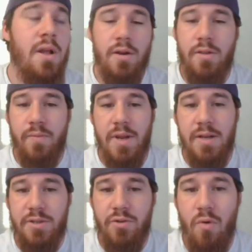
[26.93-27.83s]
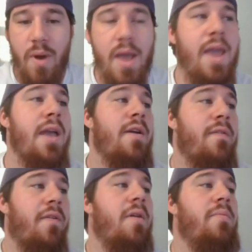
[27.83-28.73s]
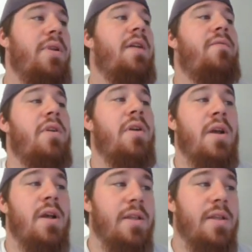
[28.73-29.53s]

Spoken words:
They're 3-2 away from Denver.